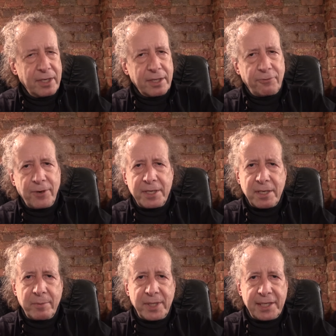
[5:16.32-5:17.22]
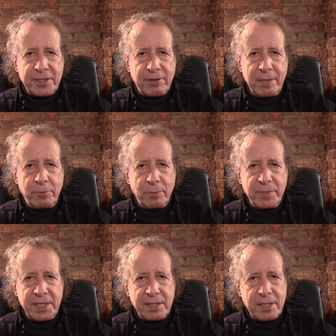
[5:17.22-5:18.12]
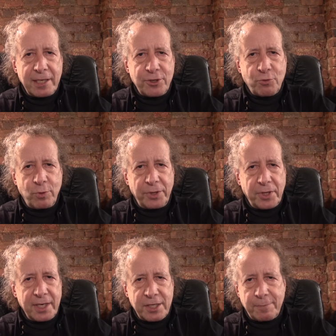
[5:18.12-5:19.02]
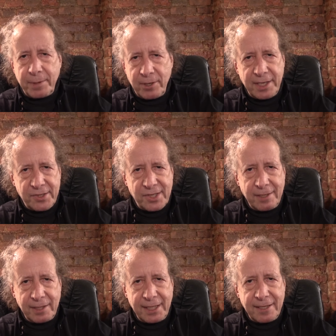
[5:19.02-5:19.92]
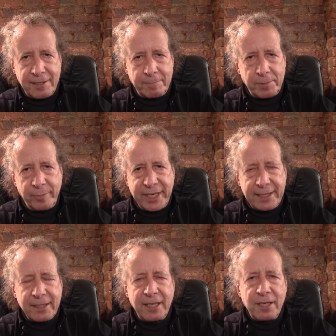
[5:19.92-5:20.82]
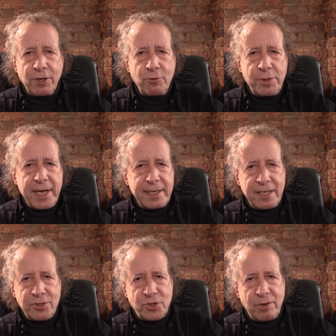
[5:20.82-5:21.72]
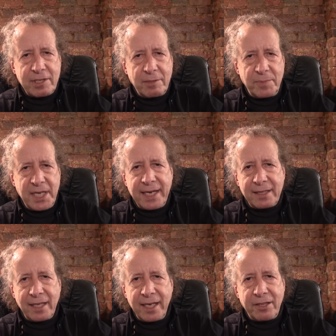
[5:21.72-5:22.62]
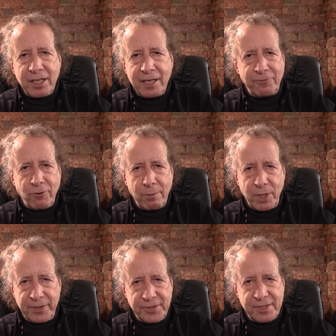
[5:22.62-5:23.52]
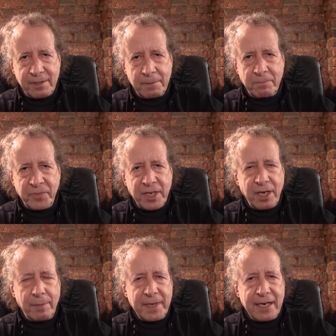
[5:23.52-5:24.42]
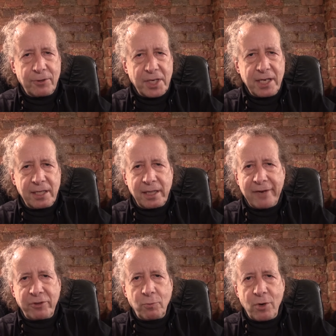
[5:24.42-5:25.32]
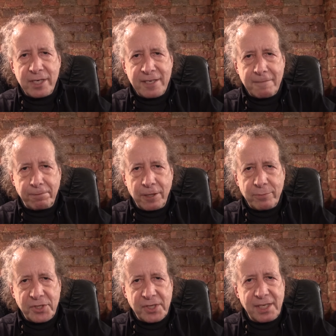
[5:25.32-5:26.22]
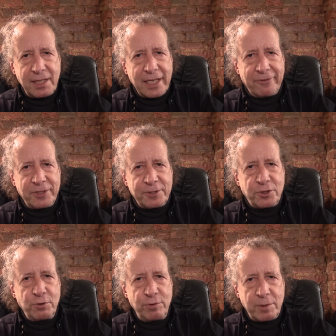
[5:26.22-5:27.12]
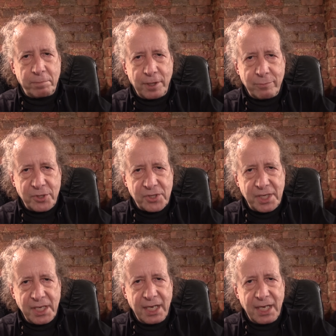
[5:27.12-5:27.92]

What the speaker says: The friend in the military put me in touch with an experienced Indian diplomat who then instructed me at length and for months about level 1 diplomacy, level 2 diplomacy,